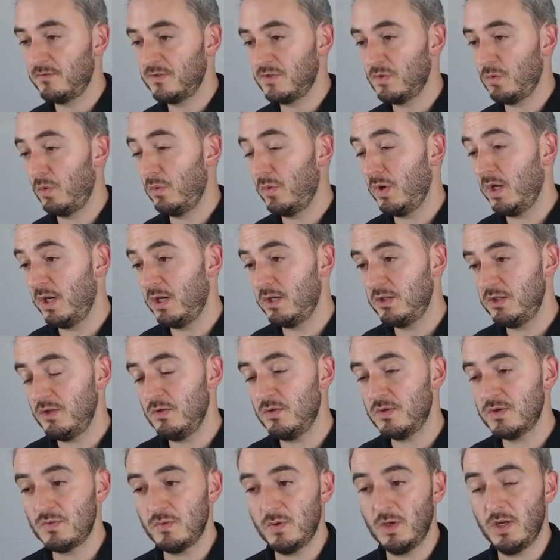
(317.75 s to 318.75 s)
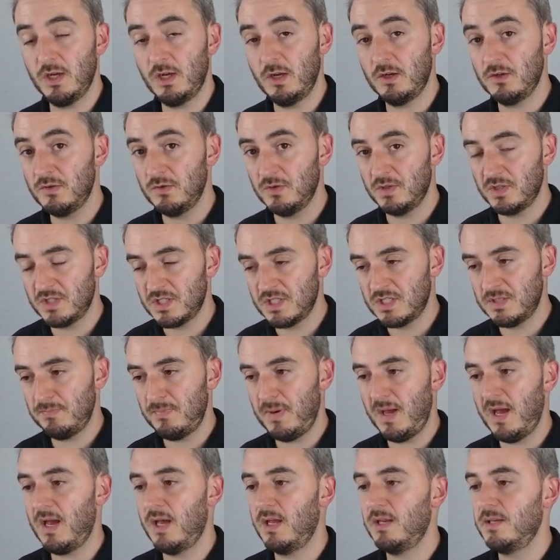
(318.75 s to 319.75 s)
So what we're going to do is we're going to
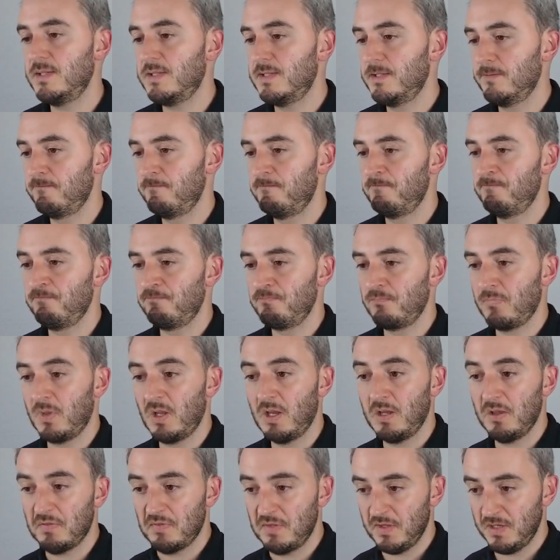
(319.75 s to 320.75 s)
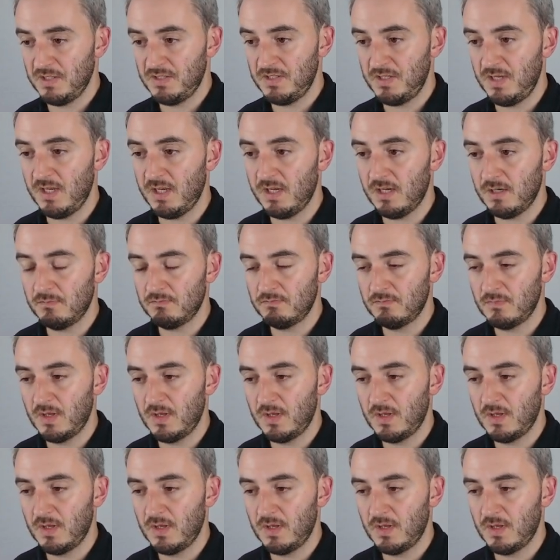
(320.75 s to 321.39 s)
expand this here,